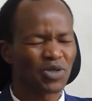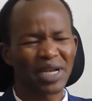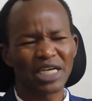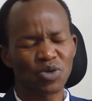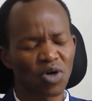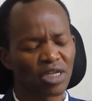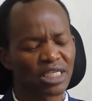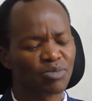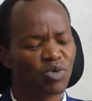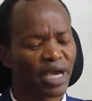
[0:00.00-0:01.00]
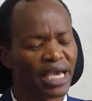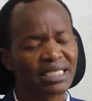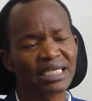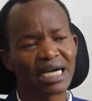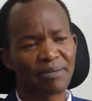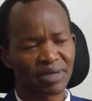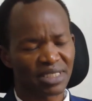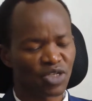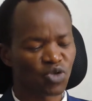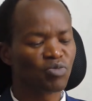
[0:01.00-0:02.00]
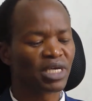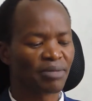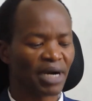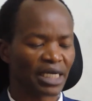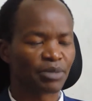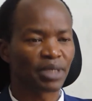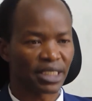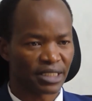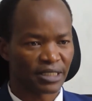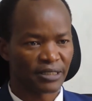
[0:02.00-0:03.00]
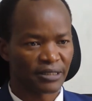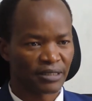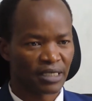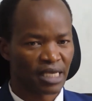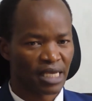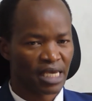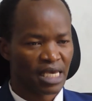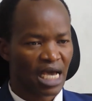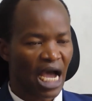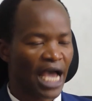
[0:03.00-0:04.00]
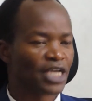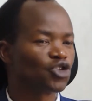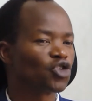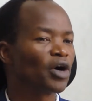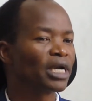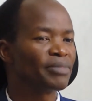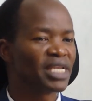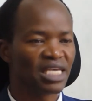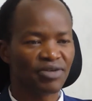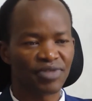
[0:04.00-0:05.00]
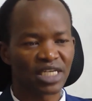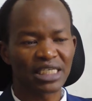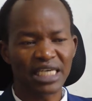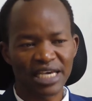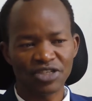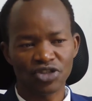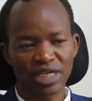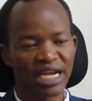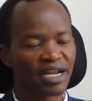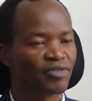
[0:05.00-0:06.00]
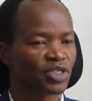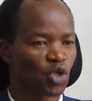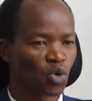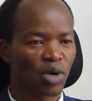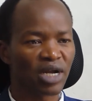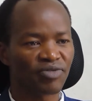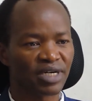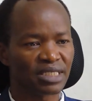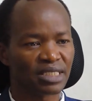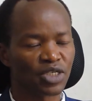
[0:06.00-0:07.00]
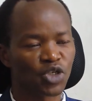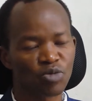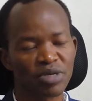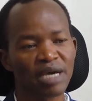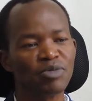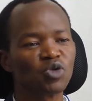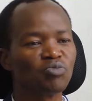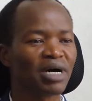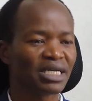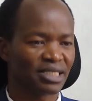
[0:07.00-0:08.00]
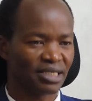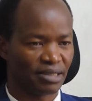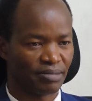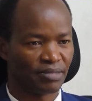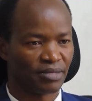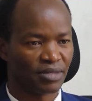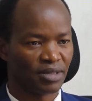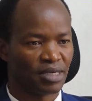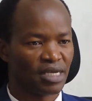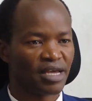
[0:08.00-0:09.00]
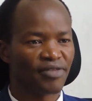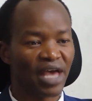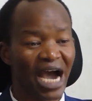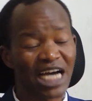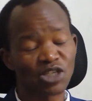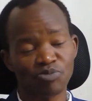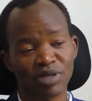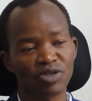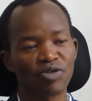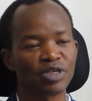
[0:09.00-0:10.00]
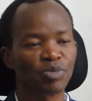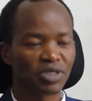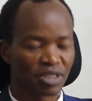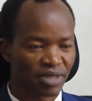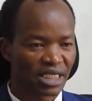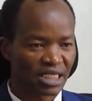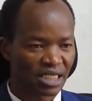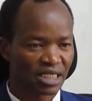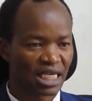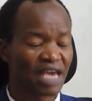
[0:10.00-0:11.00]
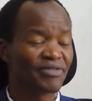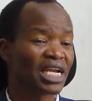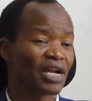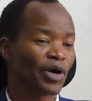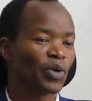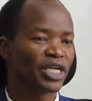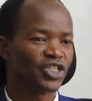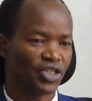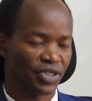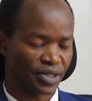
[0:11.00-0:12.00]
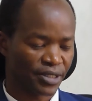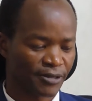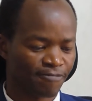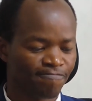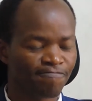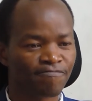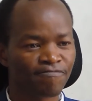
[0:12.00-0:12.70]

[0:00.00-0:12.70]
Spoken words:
I also like to call this book Acing Campus and Zooming the Marketplace. I strongly believe that each and every single one of us should be able to master the art of personal responsibility even in our college years.